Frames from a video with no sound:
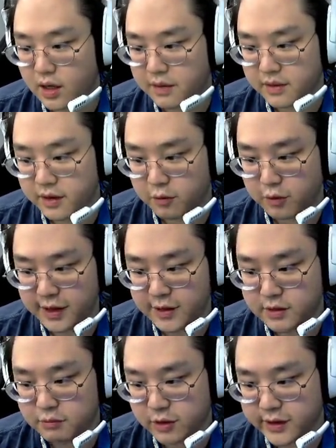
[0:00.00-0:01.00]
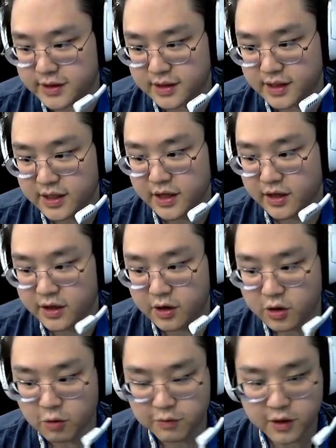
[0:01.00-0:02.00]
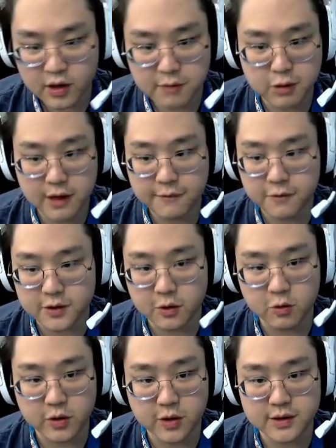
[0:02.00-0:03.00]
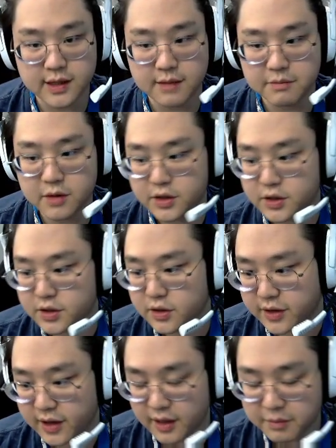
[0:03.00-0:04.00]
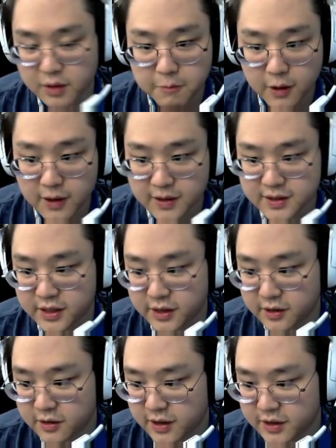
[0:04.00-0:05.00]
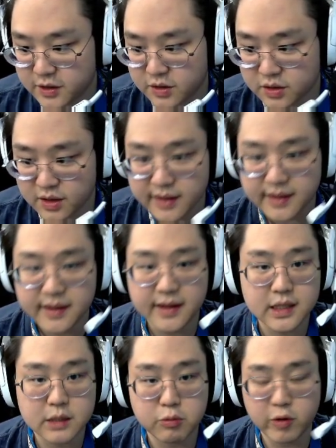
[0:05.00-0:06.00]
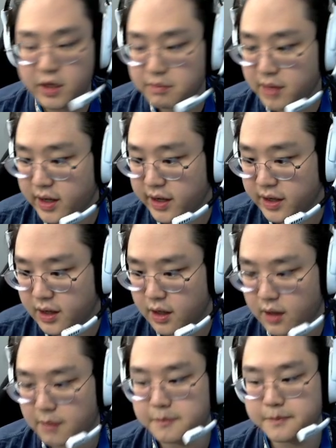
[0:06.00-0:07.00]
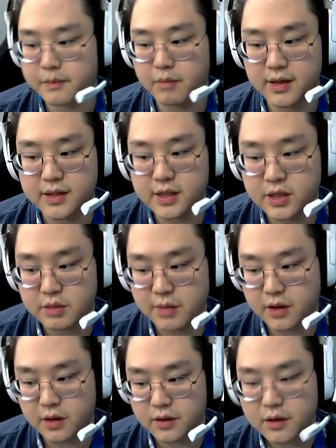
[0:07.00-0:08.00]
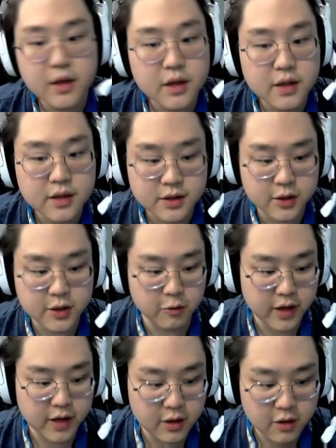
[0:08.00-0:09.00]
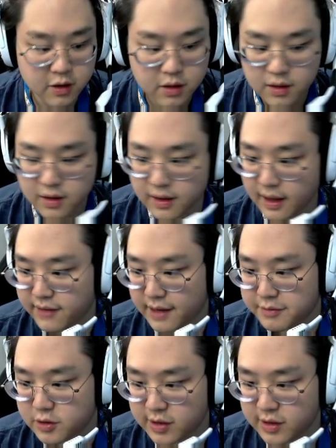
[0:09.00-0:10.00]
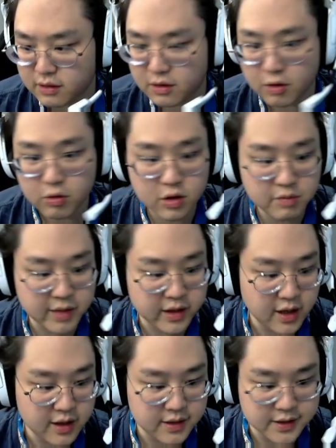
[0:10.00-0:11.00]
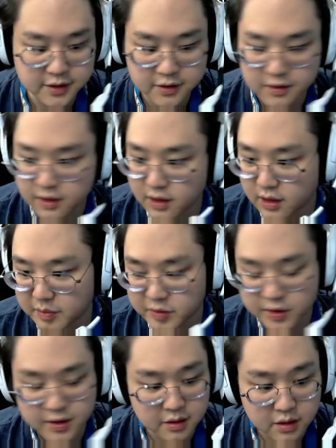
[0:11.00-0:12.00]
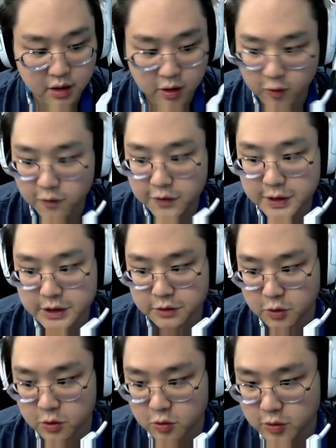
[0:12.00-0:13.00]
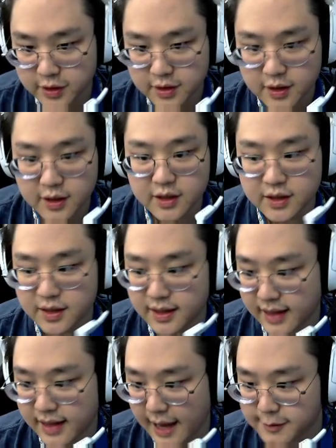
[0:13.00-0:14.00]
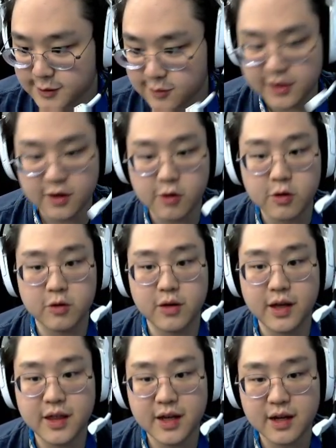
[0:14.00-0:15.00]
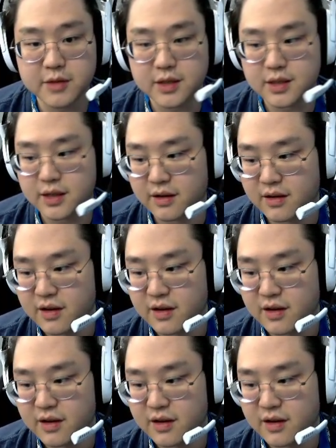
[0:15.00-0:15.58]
like 1000 plus, you don't really play for solo kills that much. Okay, I'm gonna pause here and explain my my decision making. So here, they have absolutely no clue my Kayn is here. I'm just gonna toggle vision real quick. Absolutely no clue. They think I'm just like